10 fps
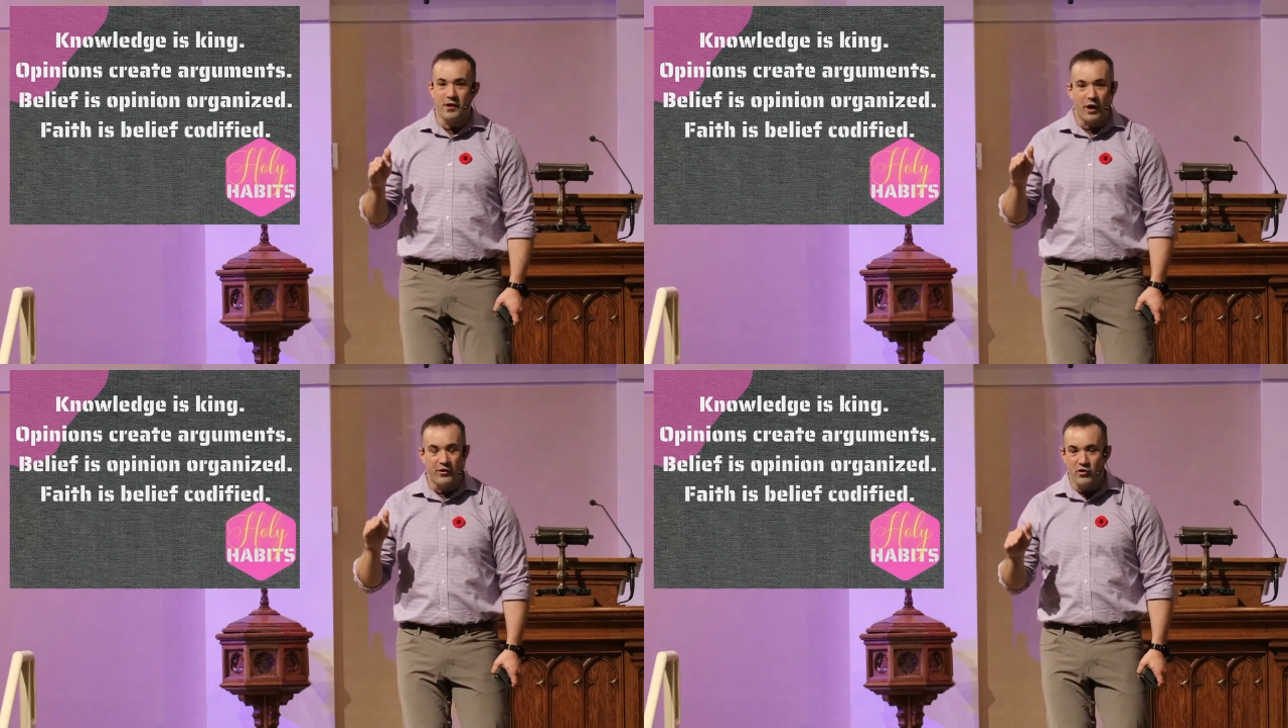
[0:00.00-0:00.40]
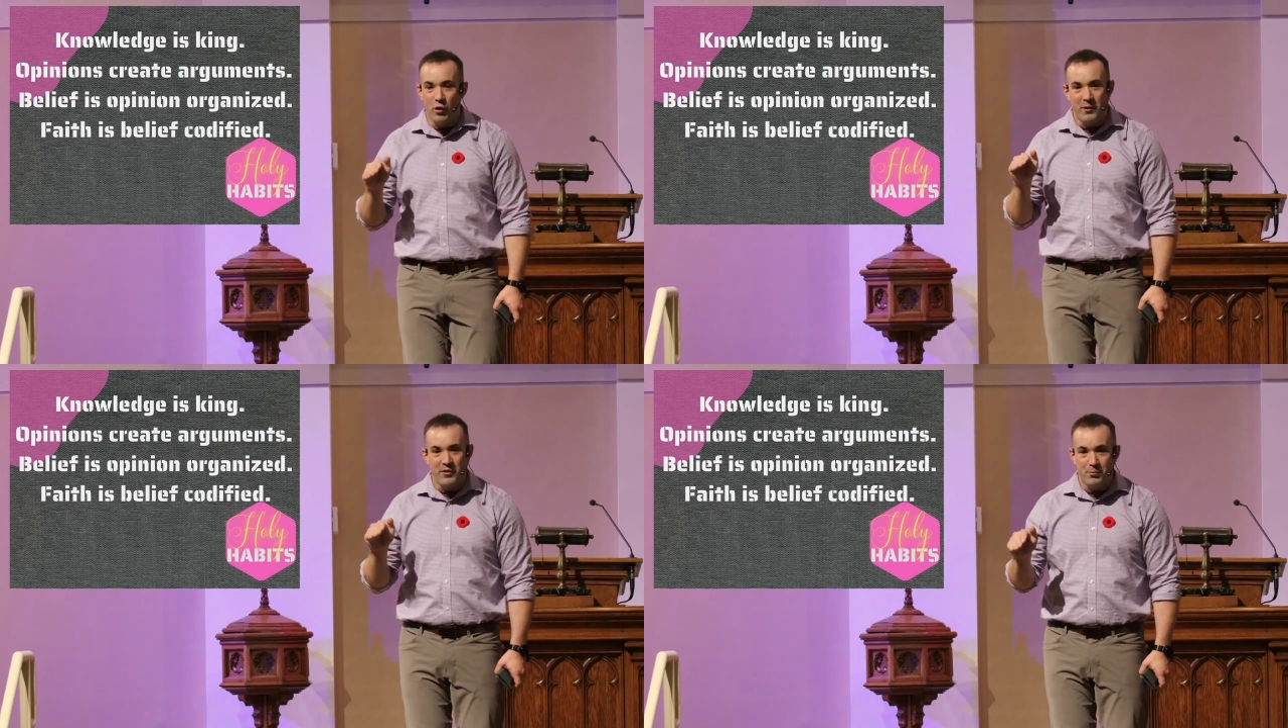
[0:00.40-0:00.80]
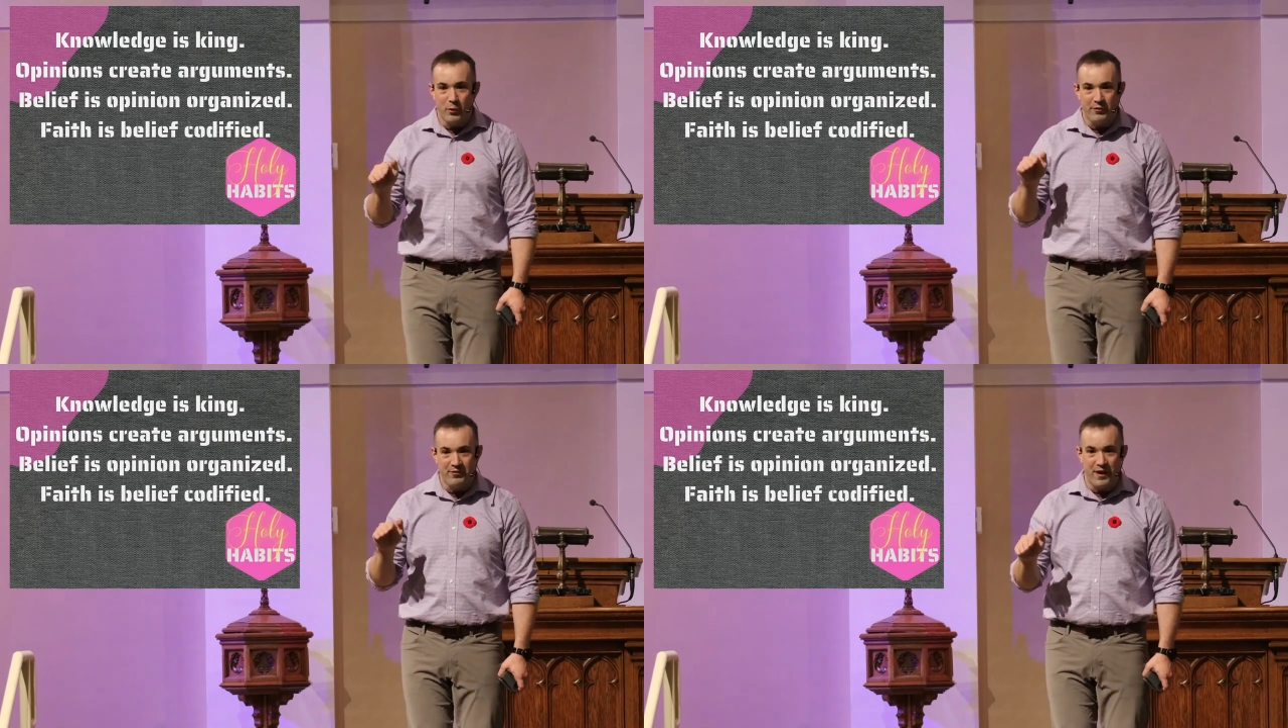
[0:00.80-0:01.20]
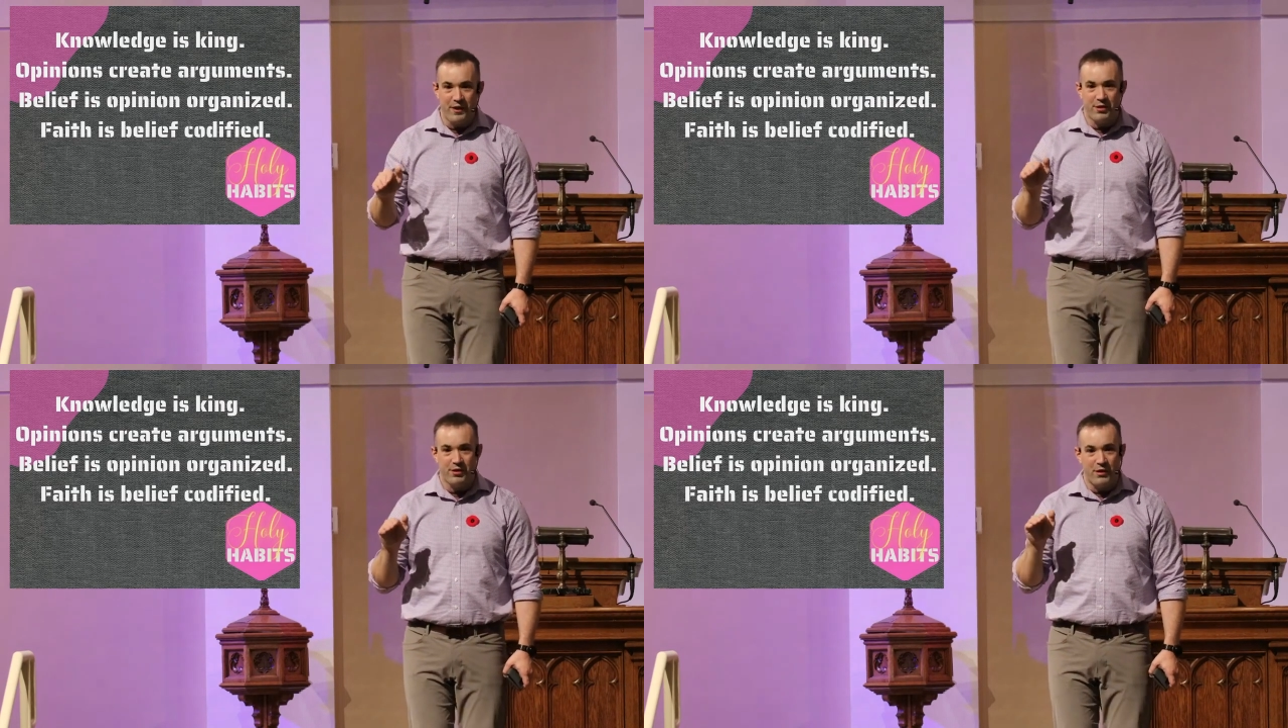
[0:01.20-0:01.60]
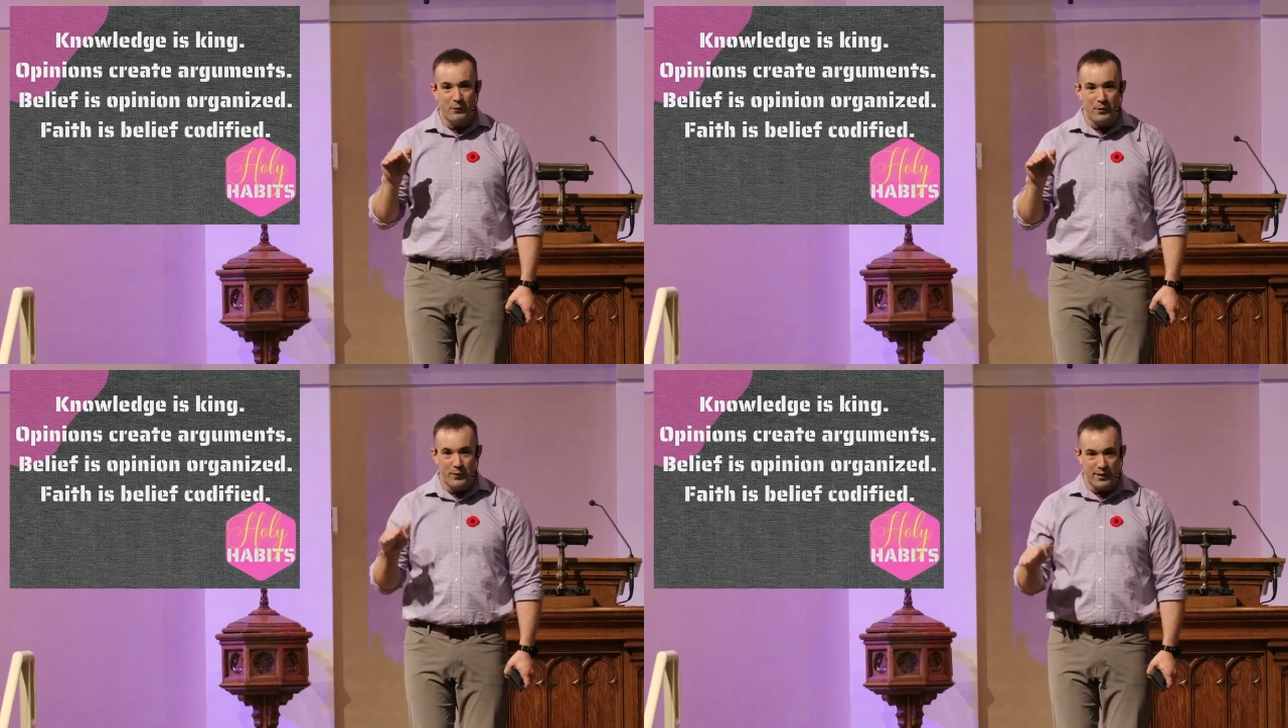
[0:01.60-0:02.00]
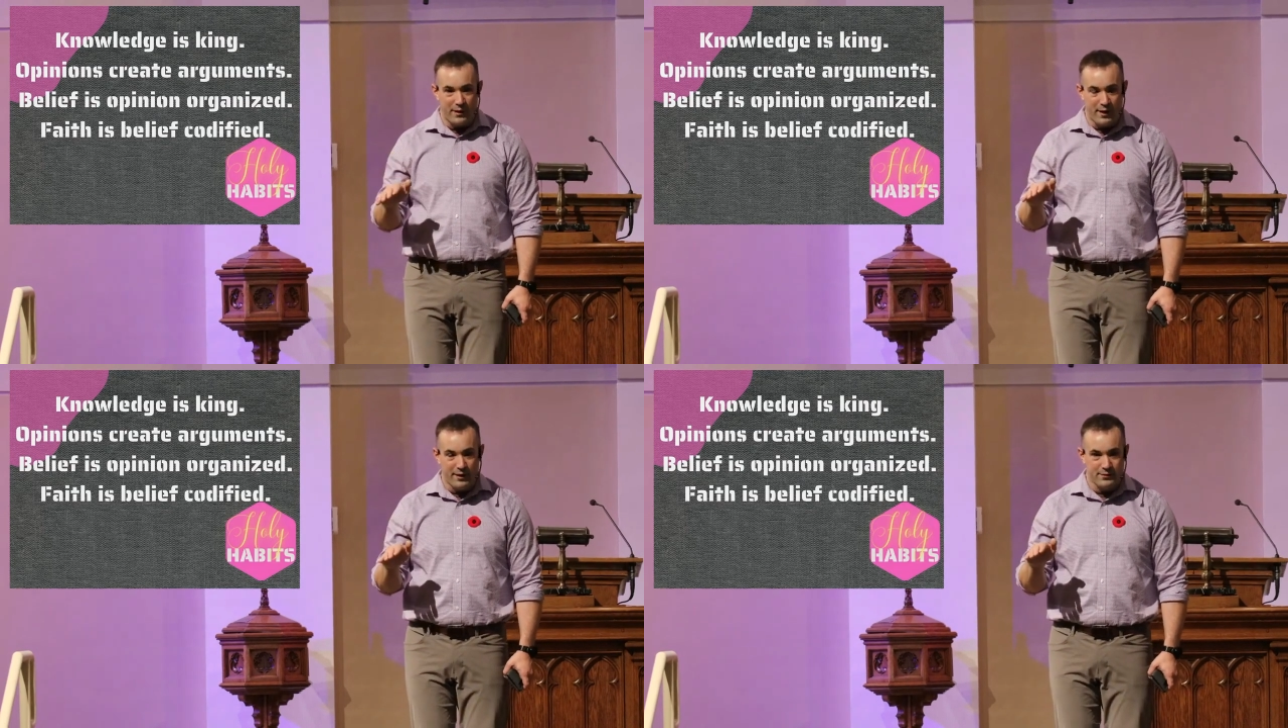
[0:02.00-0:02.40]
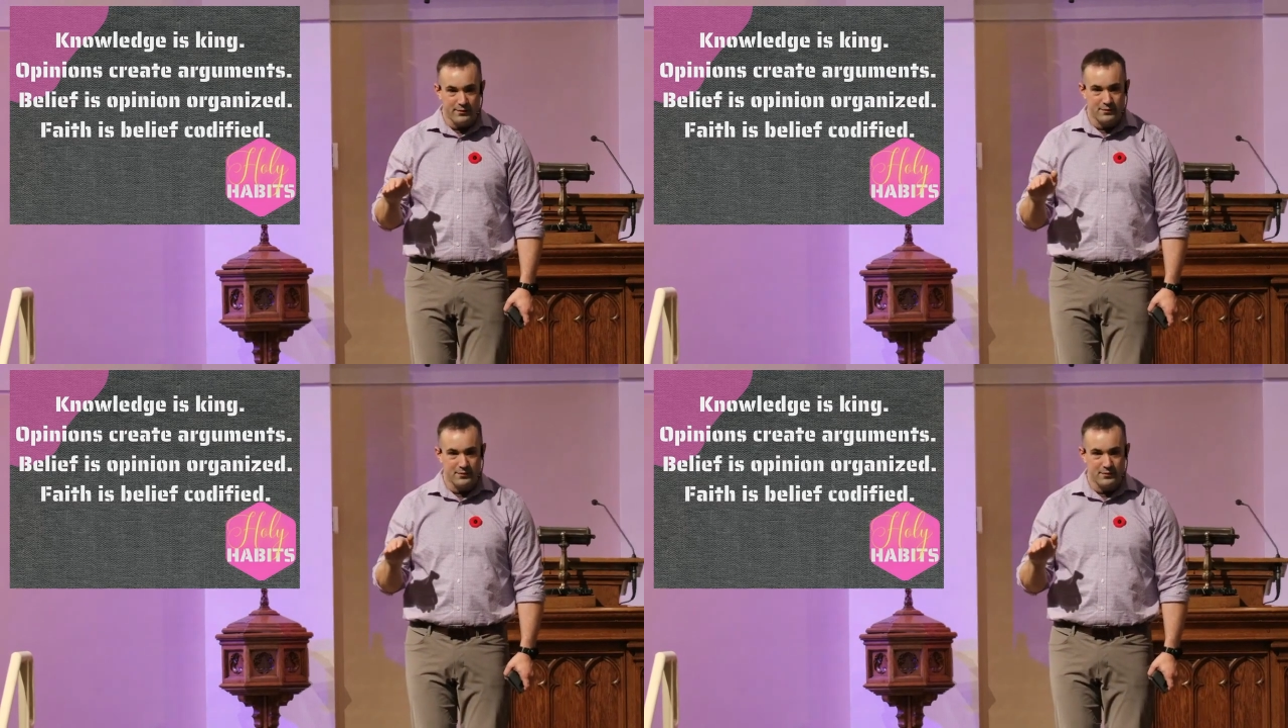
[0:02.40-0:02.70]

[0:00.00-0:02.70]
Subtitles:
on so much more faith than we realize.